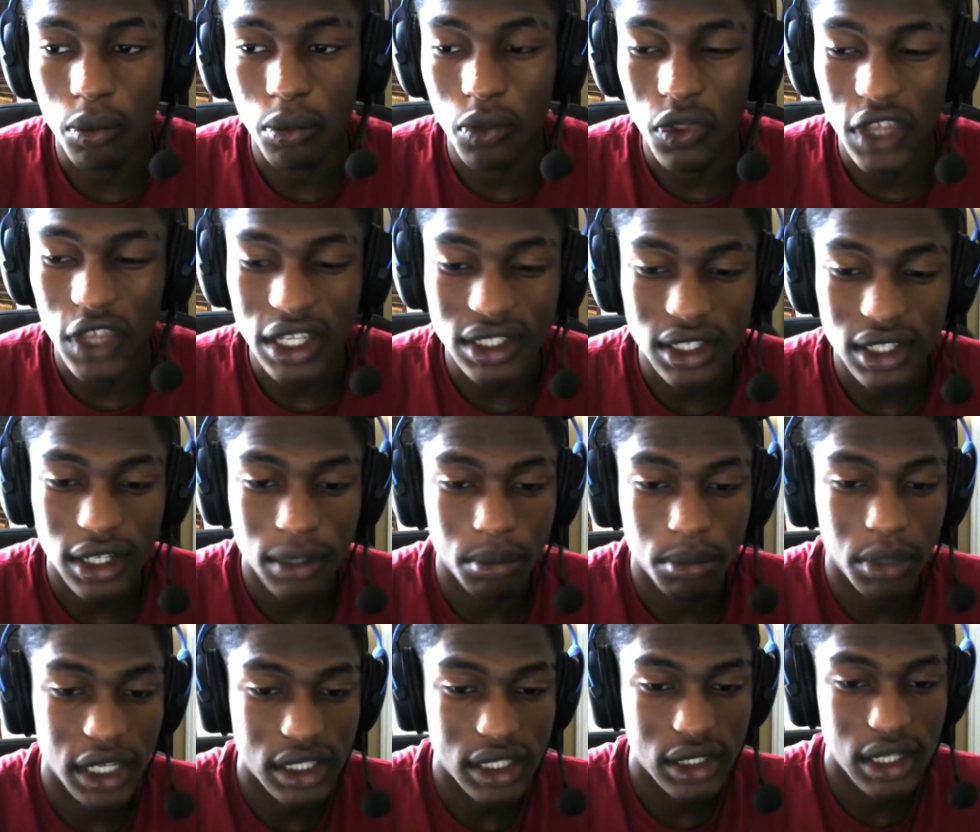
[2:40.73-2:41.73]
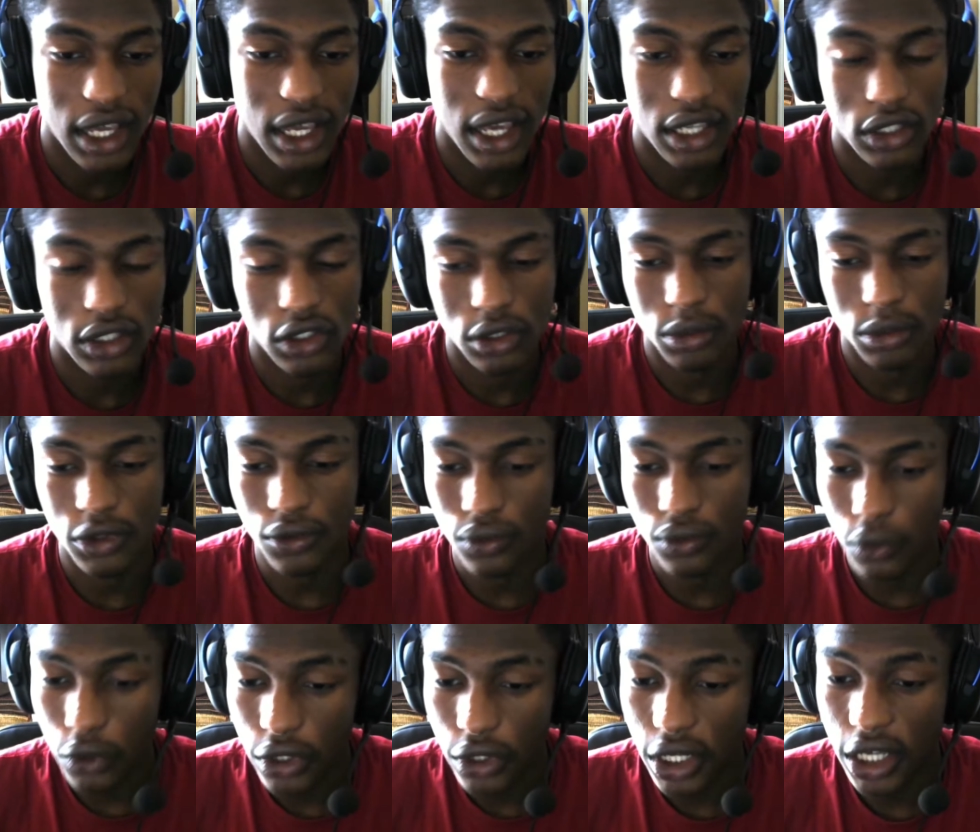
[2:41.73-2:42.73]
things that I'm best at in terms of
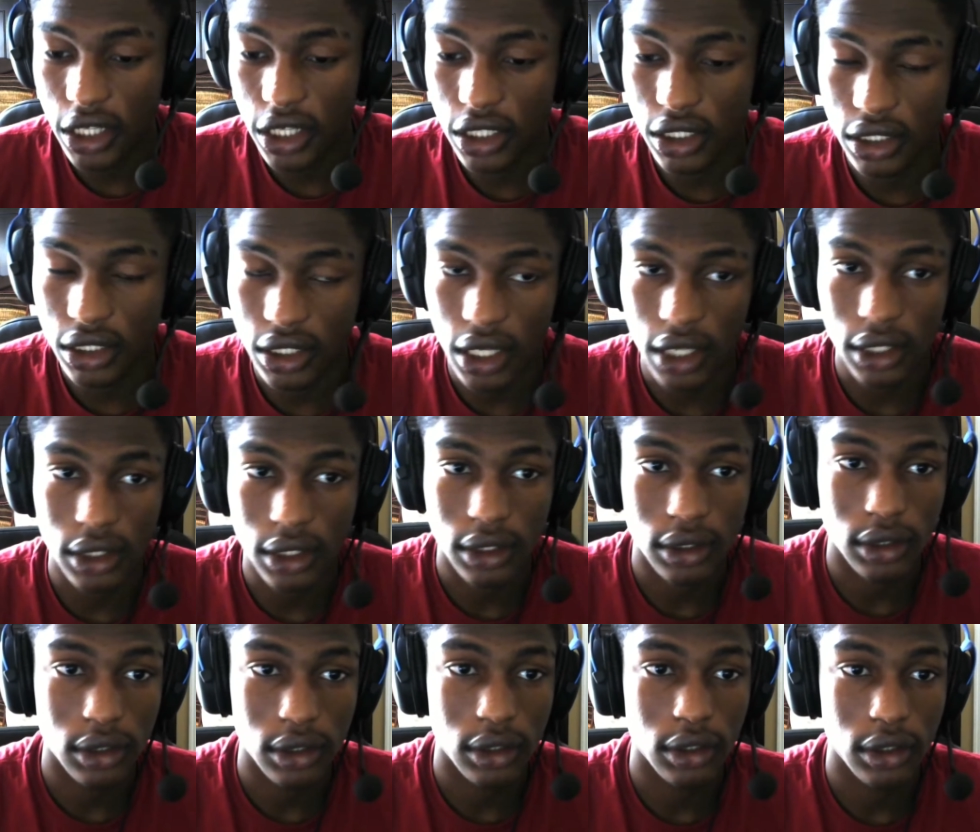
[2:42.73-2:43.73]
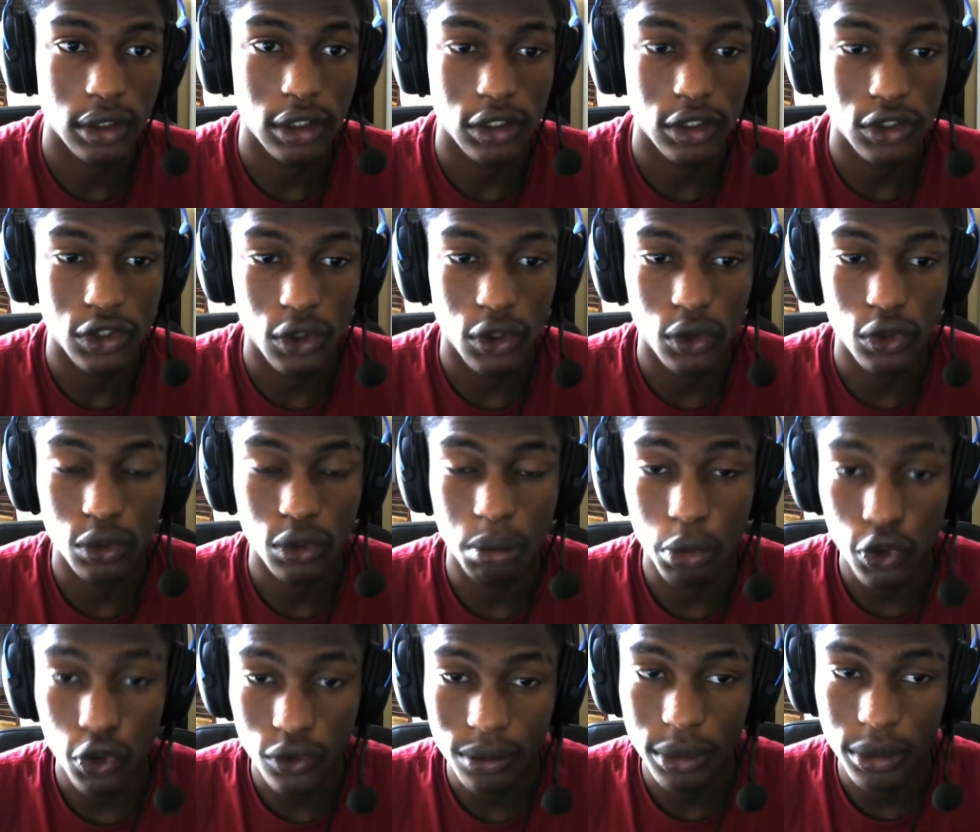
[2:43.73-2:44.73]
Fortnite is like controller
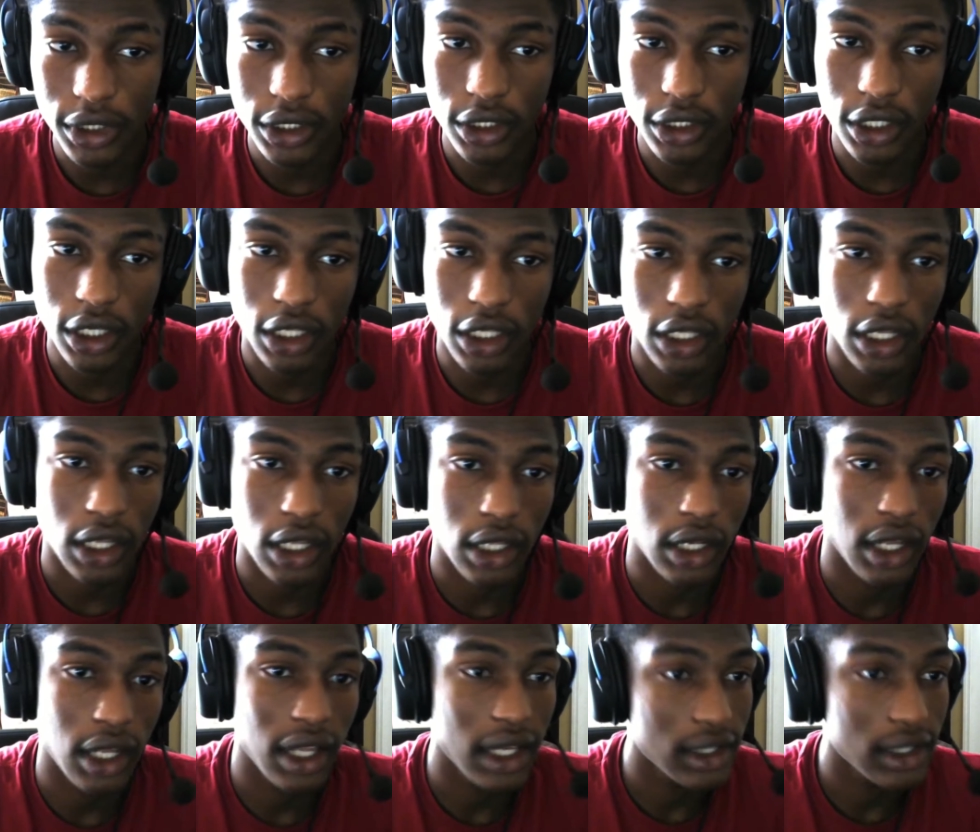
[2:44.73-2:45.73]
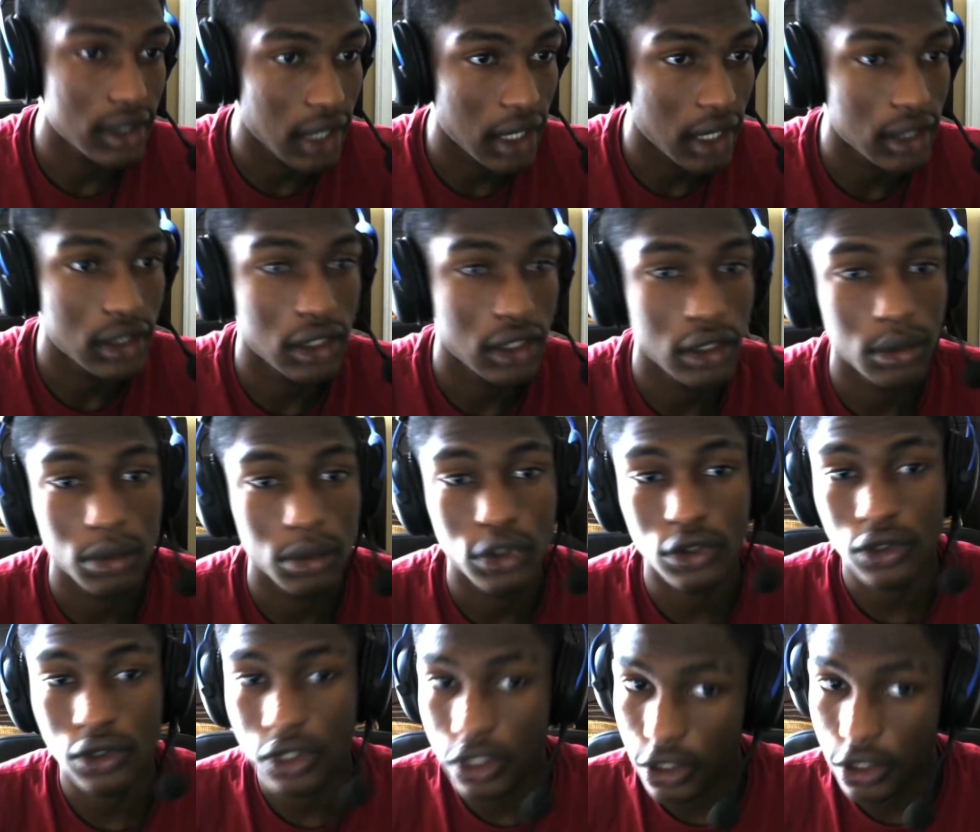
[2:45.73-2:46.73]
movement, and then I like side jumps,
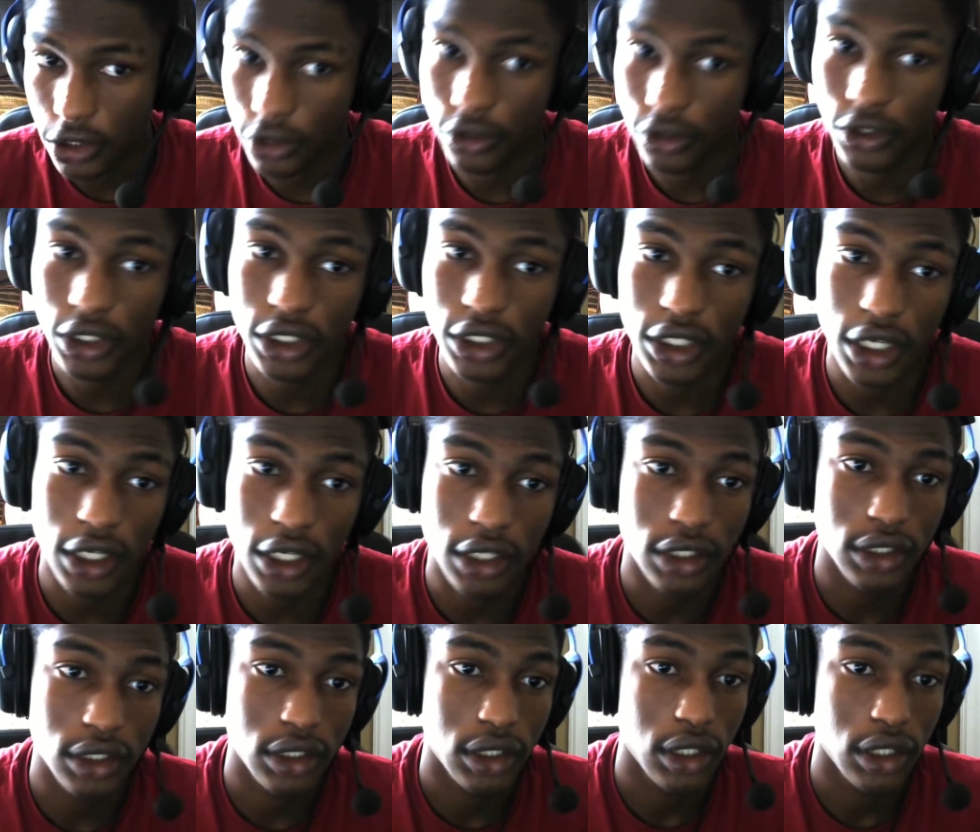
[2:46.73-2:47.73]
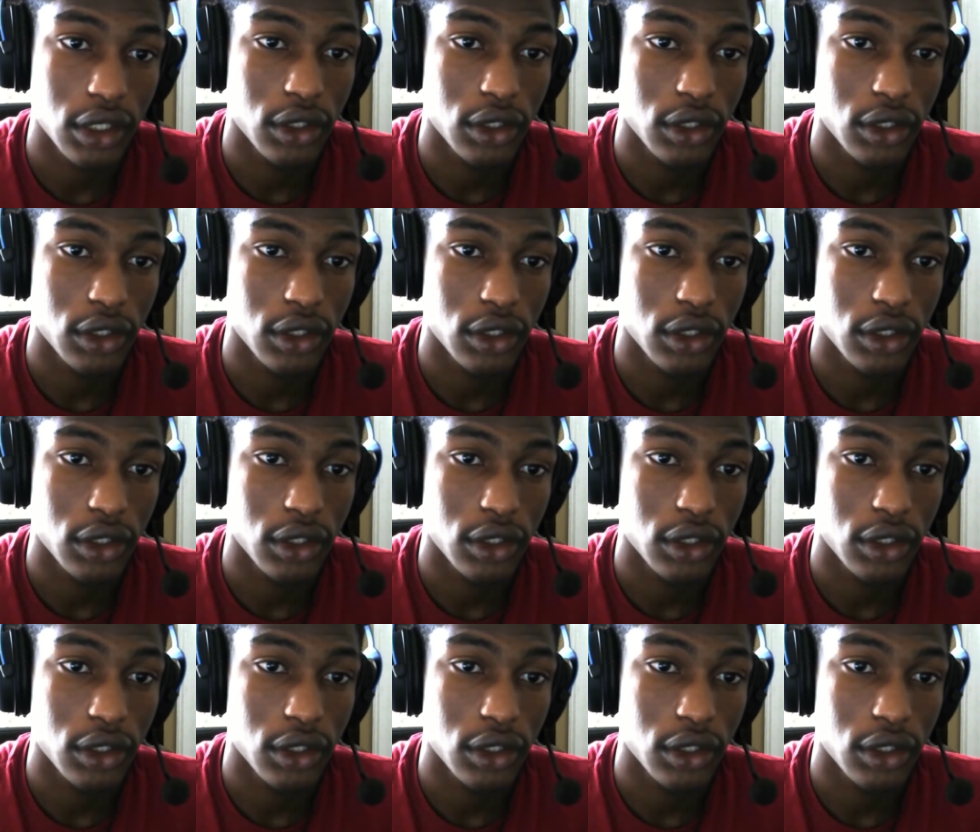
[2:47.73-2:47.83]
360 retakes.